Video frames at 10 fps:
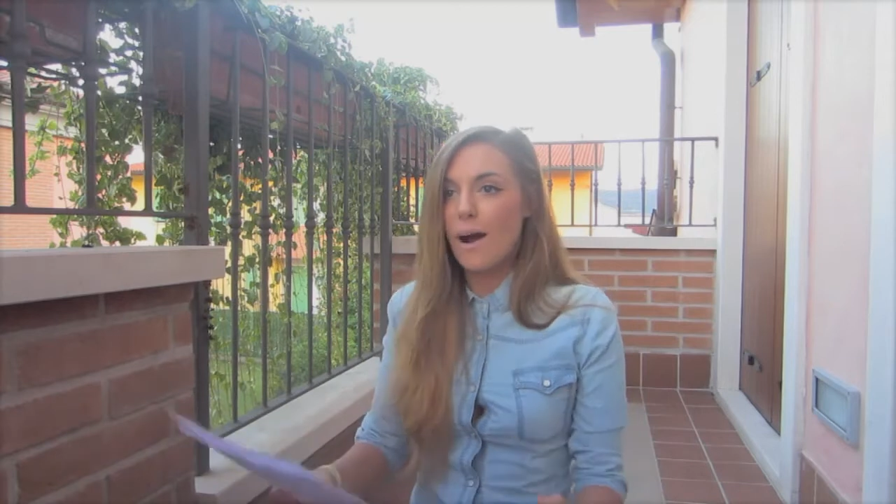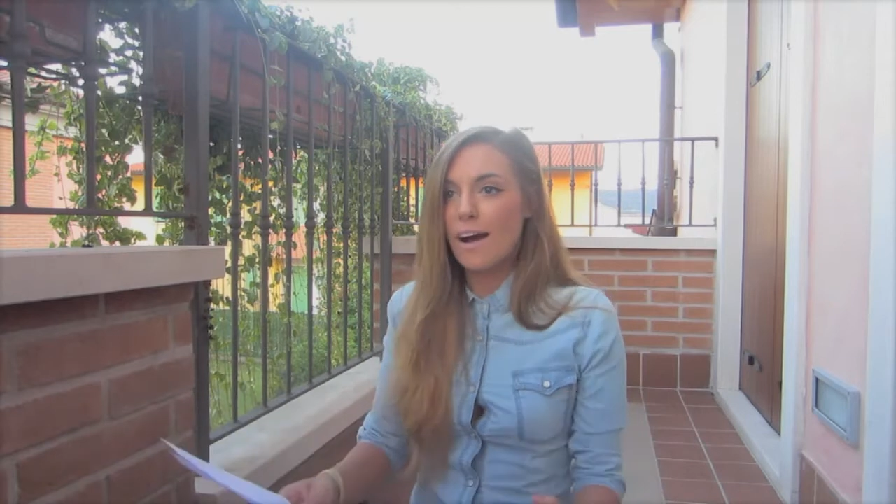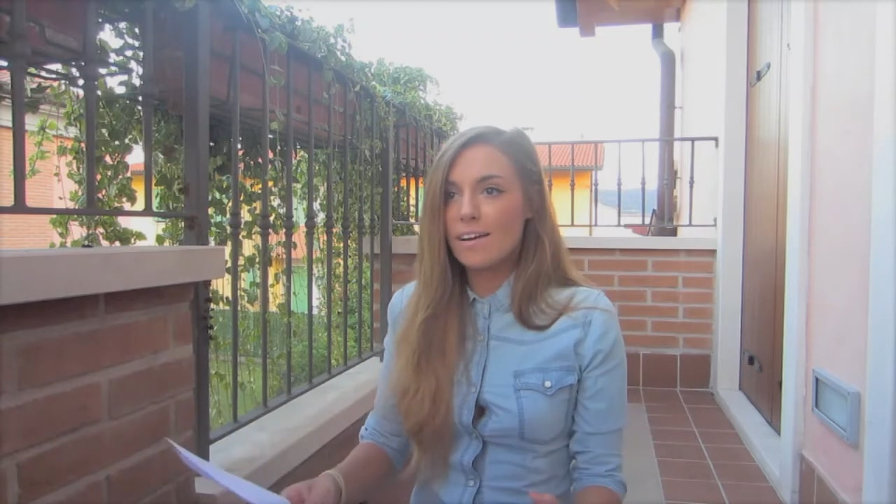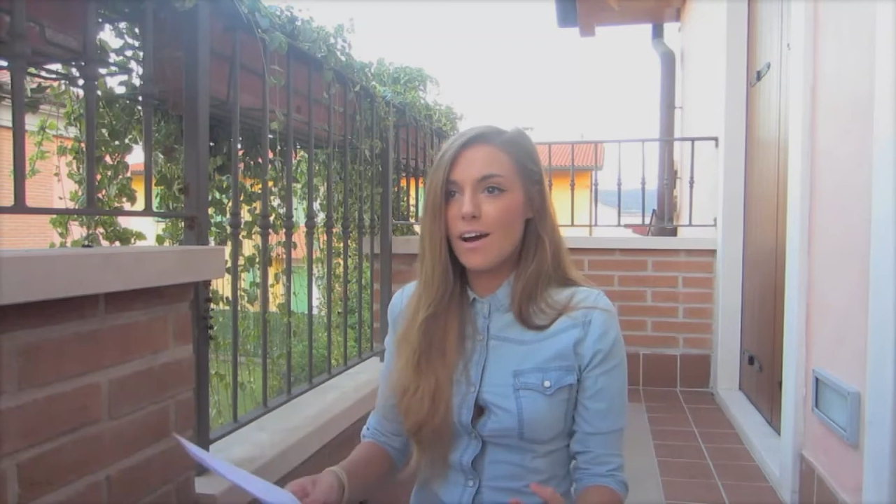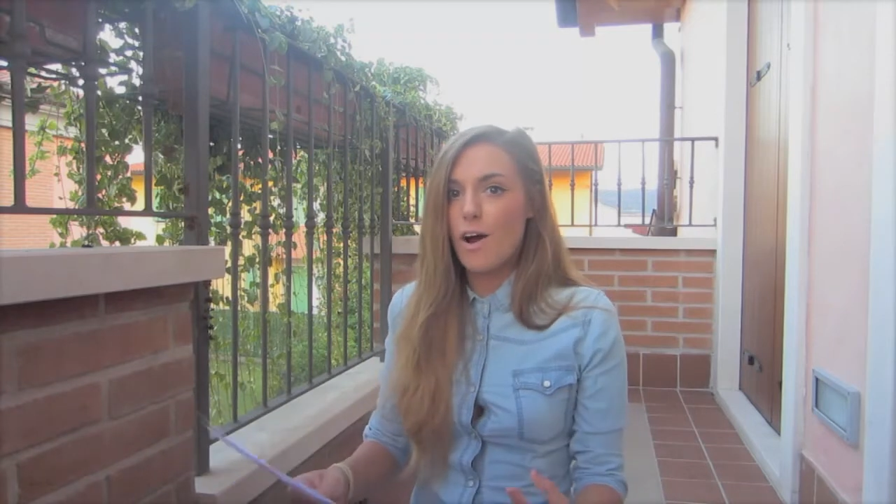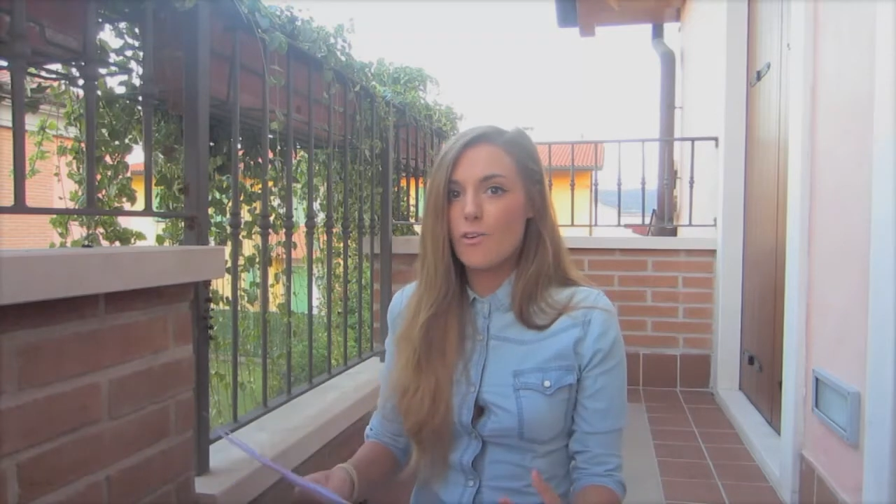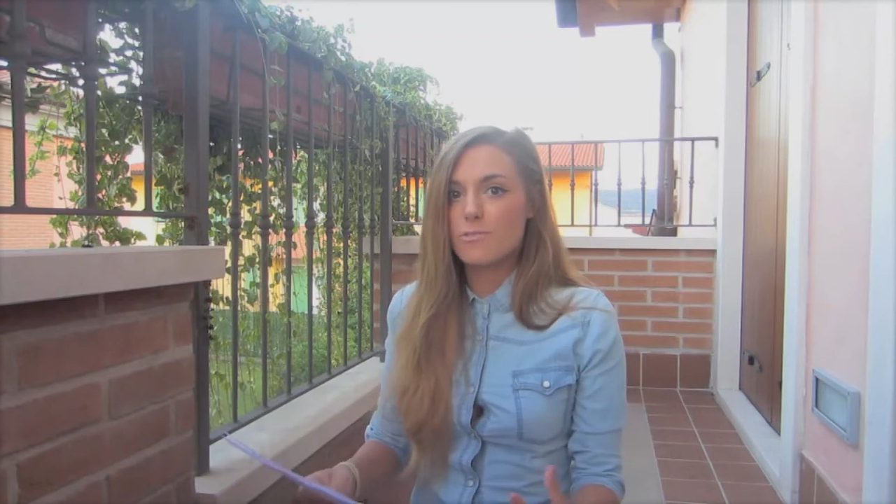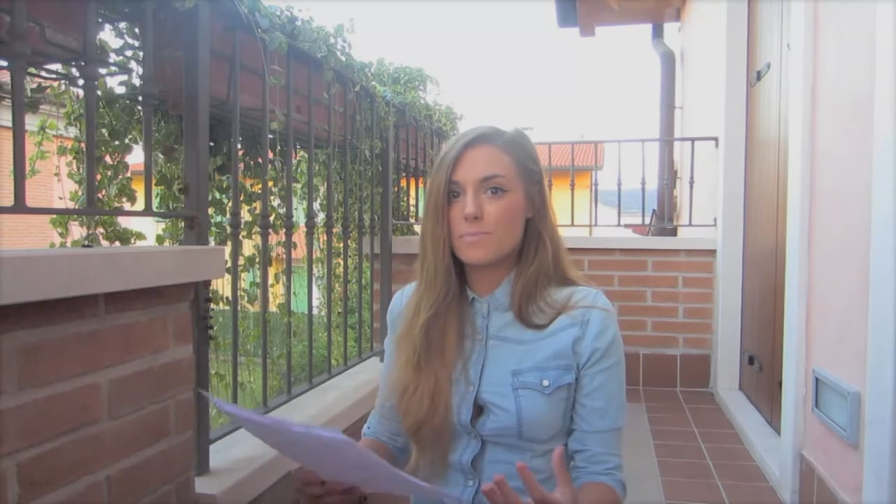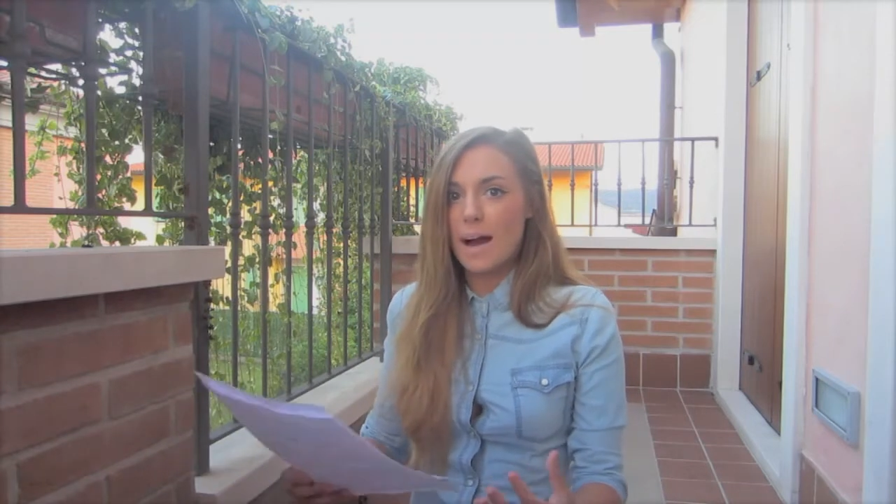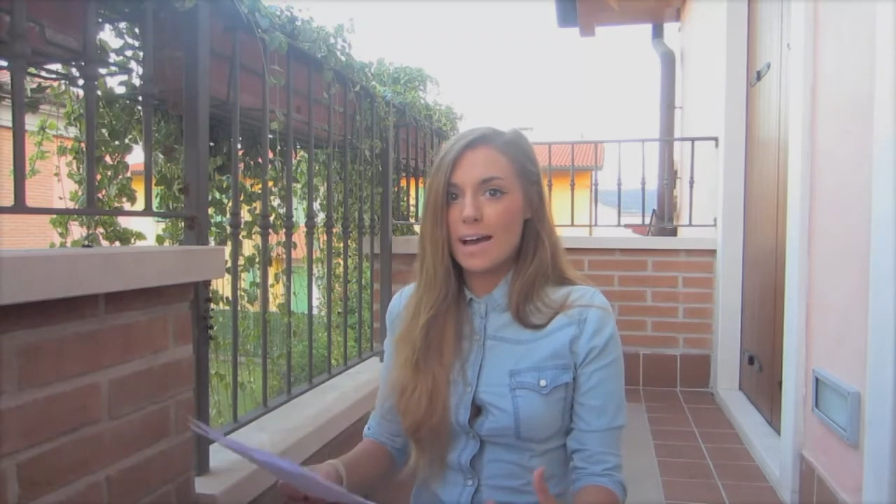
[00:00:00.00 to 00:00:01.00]
one of
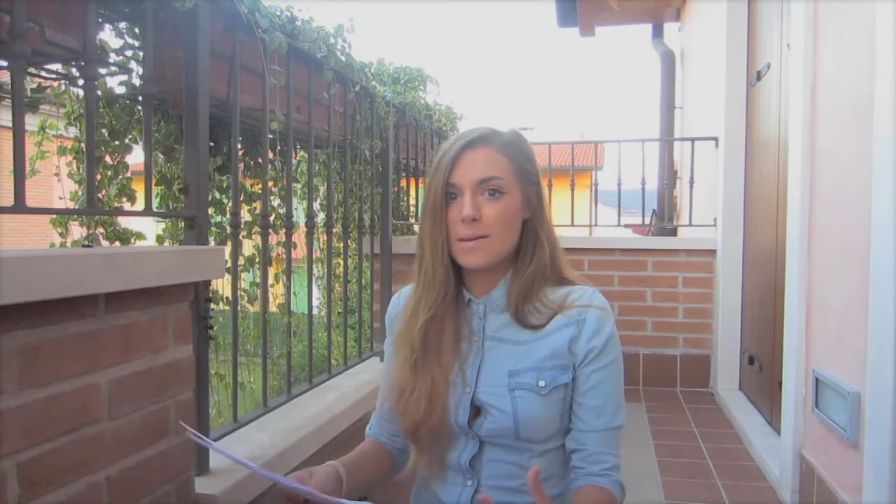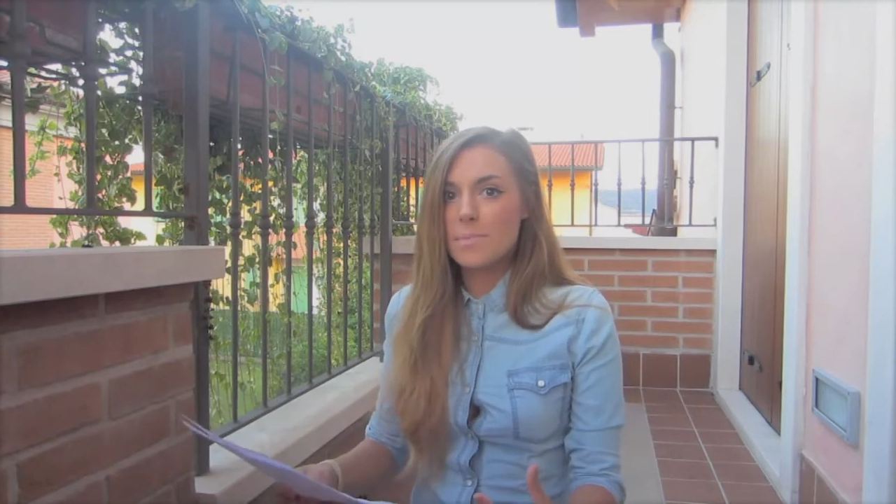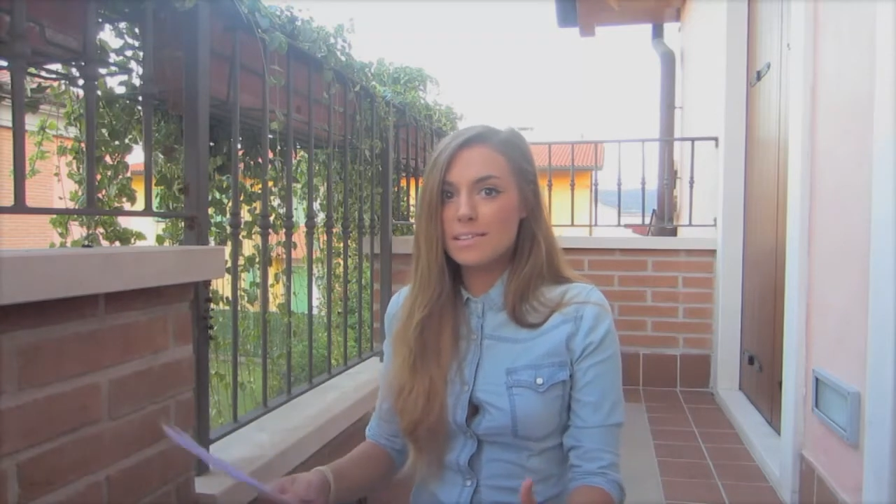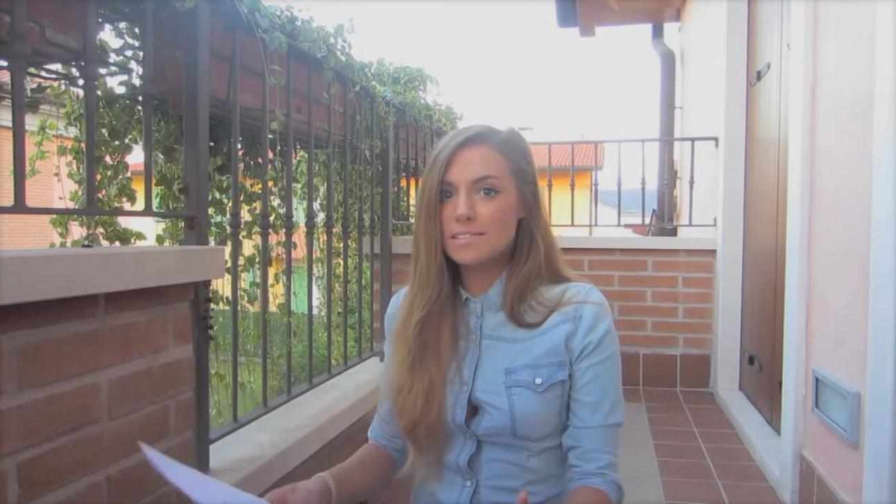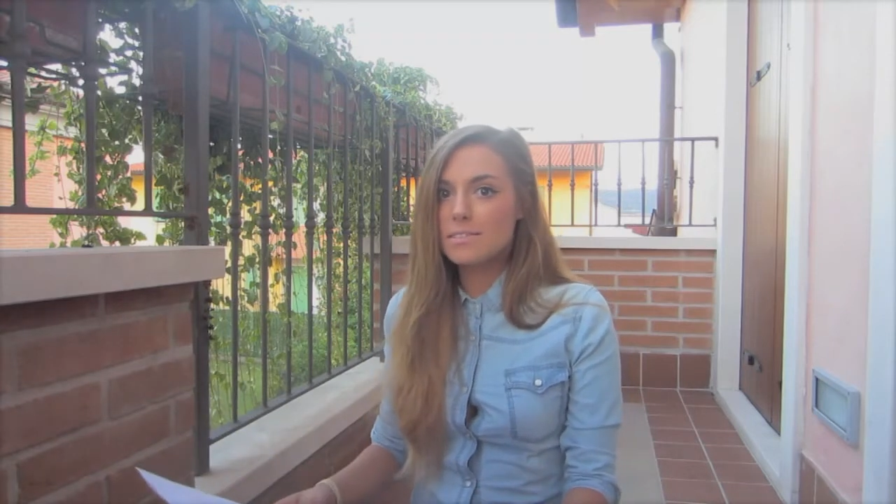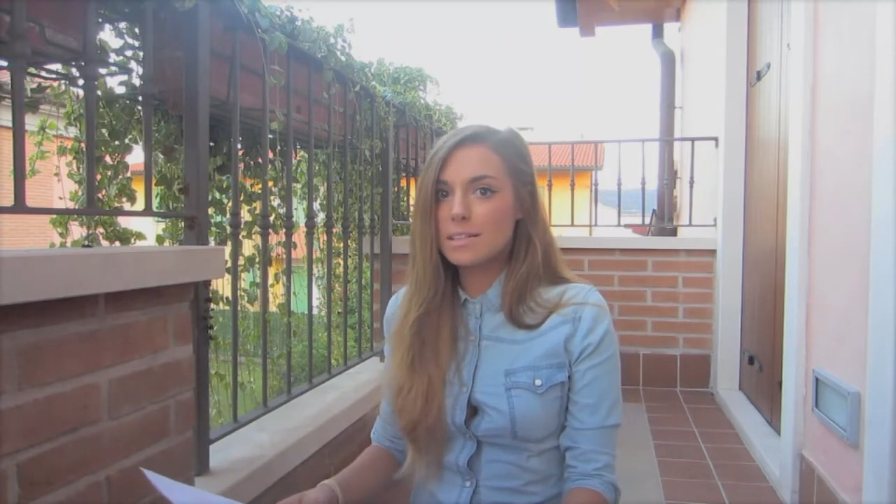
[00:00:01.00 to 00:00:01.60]
my biggest